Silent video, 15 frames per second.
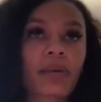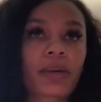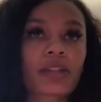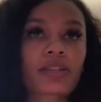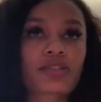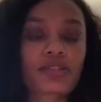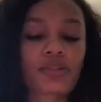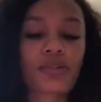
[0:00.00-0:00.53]
I
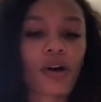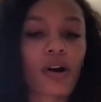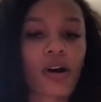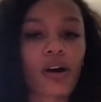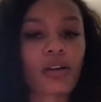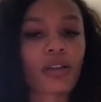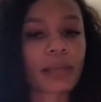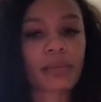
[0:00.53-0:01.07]
went to
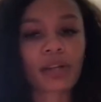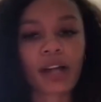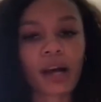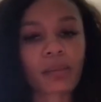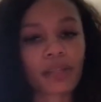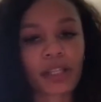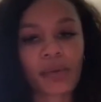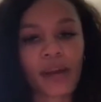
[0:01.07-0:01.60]
all like
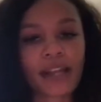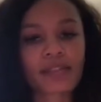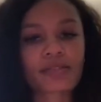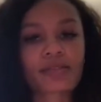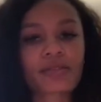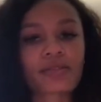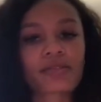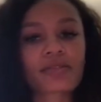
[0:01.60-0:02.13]
predominantly white
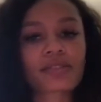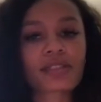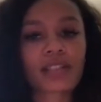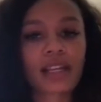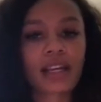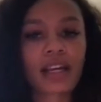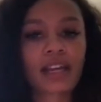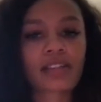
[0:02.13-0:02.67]

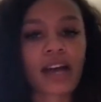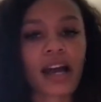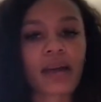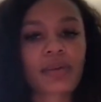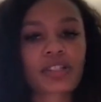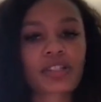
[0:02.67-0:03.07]
schools. So I